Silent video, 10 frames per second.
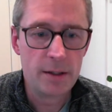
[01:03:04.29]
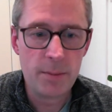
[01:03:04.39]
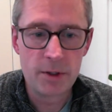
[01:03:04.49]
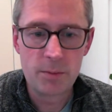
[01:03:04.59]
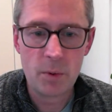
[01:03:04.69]

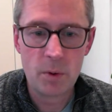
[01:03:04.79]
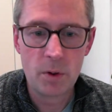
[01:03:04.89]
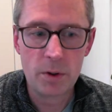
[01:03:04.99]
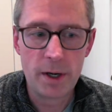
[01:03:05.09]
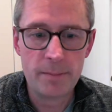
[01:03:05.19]
much
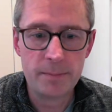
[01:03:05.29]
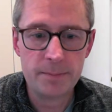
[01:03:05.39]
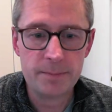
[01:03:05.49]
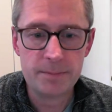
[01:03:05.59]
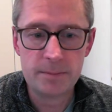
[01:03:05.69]

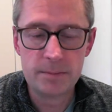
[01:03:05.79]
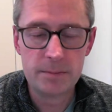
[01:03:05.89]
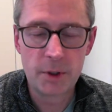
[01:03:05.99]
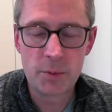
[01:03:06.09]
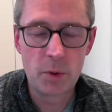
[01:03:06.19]

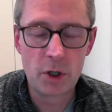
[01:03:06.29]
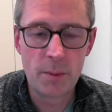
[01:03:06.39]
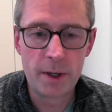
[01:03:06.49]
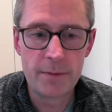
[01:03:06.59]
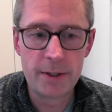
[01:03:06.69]
more
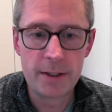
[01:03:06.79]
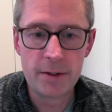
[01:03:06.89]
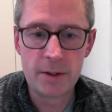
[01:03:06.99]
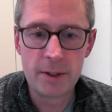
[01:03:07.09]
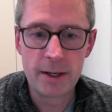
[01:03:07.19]
common over there
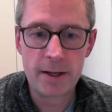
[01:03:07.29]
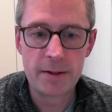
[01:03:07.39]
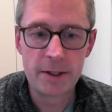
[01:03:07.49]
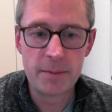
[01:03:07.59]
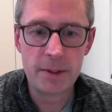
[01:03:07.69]
to do it out
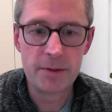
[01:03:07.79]
of timber.